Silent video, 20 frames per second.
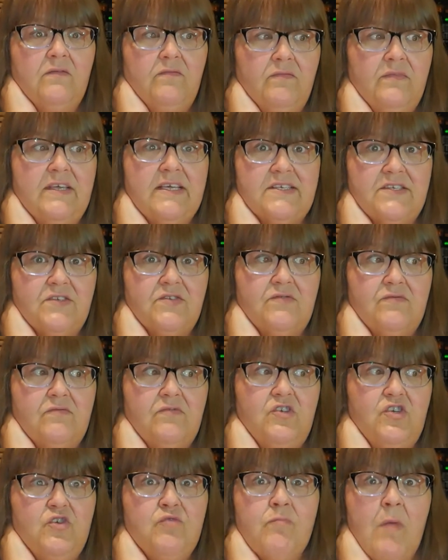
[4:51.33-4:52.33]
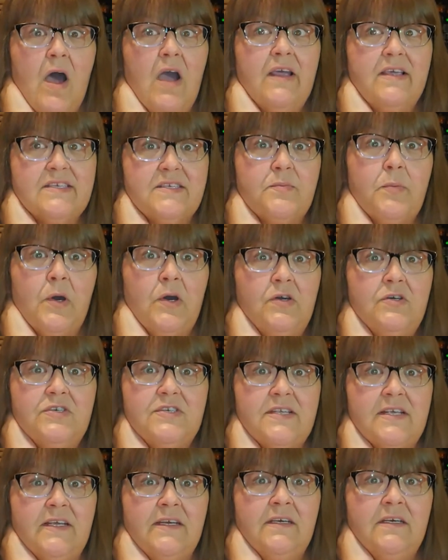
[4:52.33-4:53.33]
this humongous
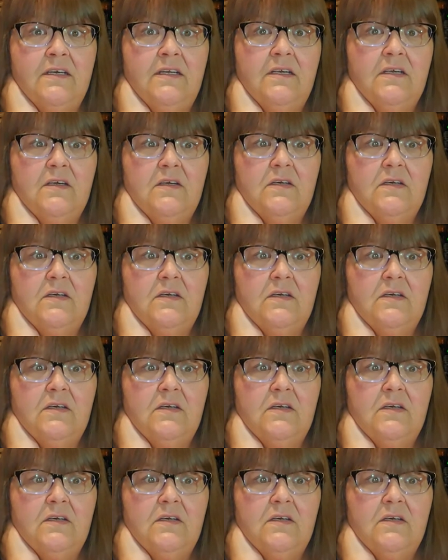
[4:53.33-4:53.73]
person.